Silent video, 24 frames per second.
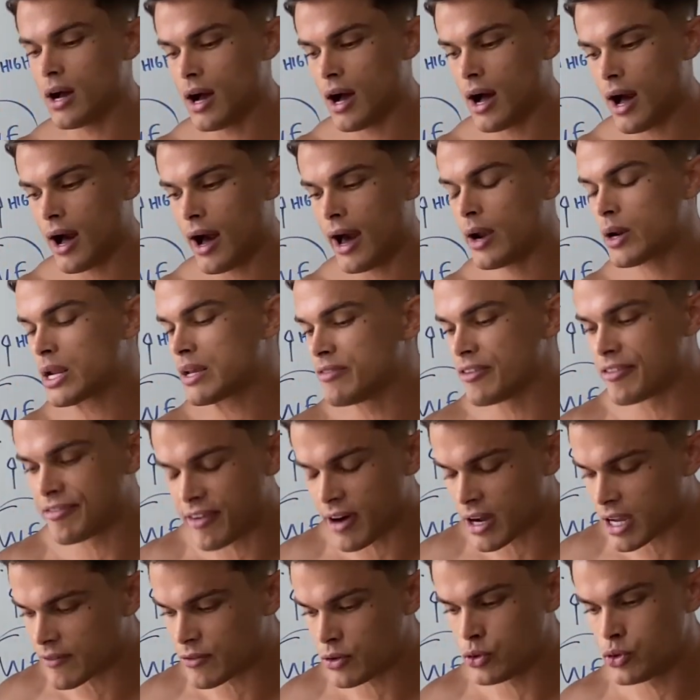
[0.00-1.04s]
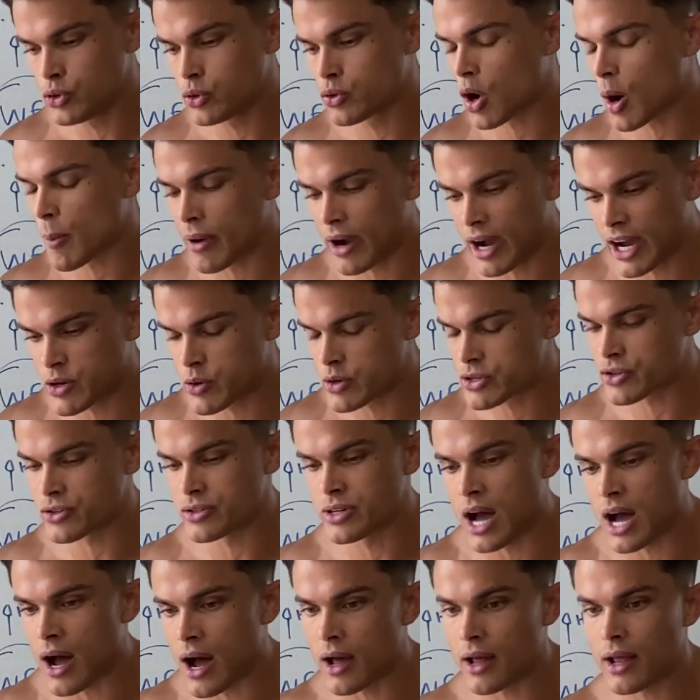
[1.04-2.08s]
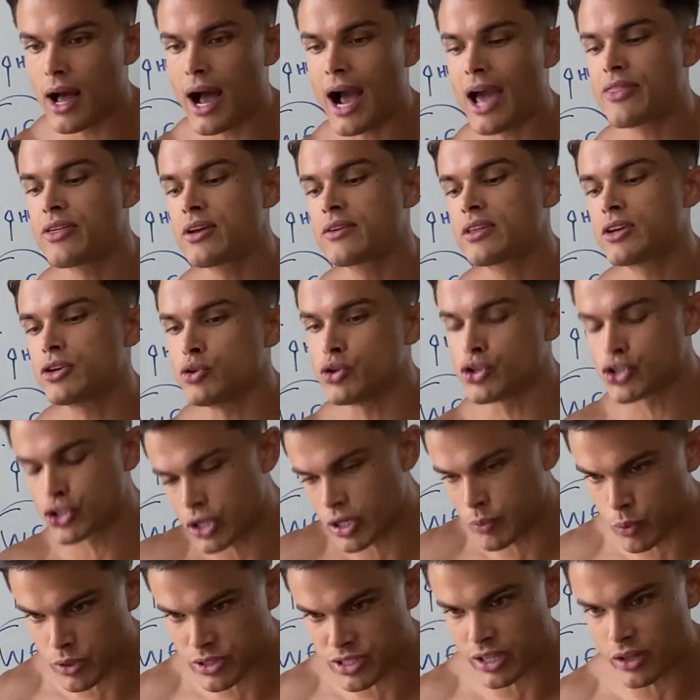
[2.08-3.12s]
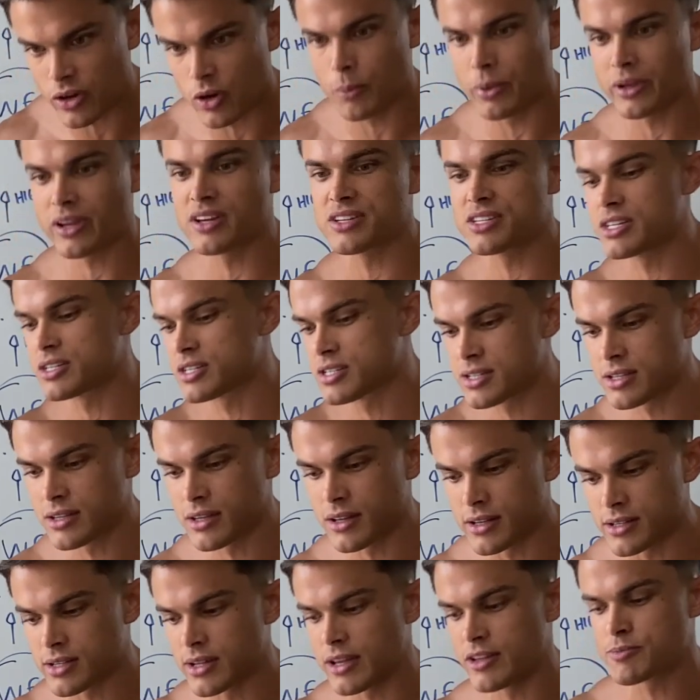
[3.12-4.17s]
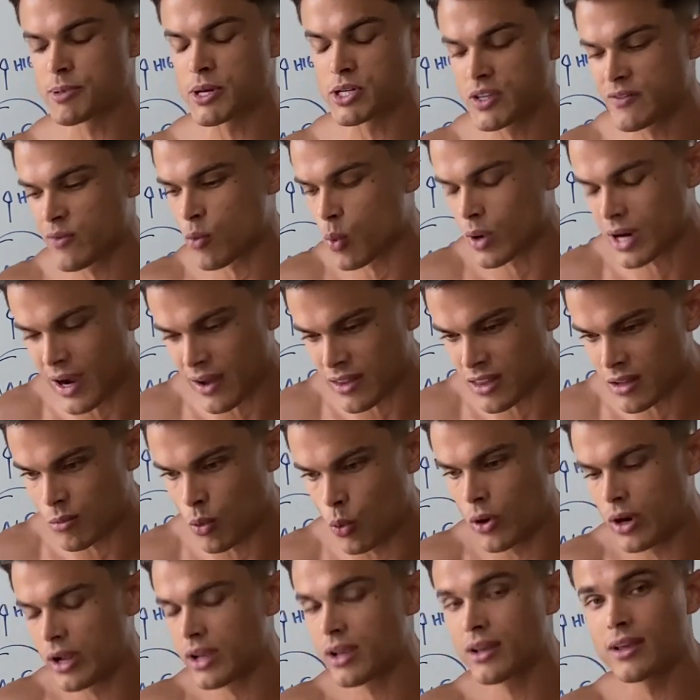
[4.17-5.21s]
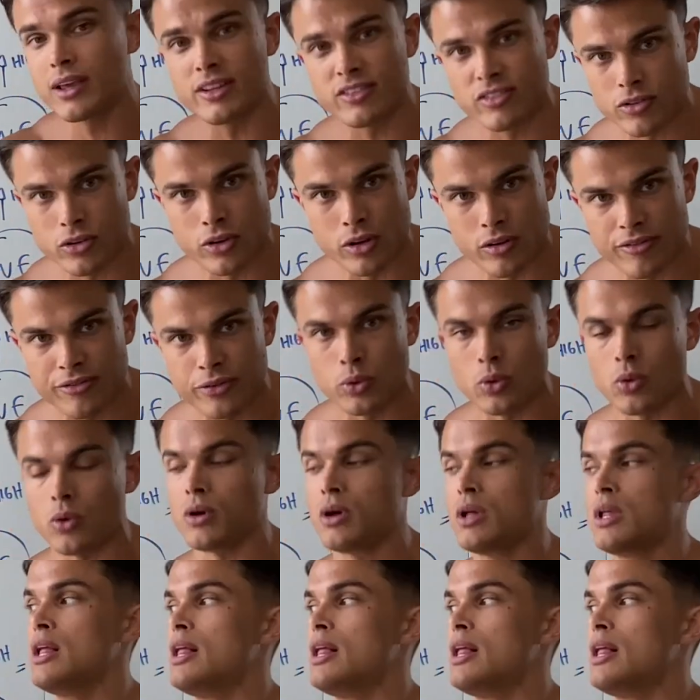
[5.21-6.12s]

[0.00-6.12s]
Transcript: I don't give a fuck if you do carbohydrates or not. I think that you should with dinner because it's especially if you work out in the morning, it's good fuel.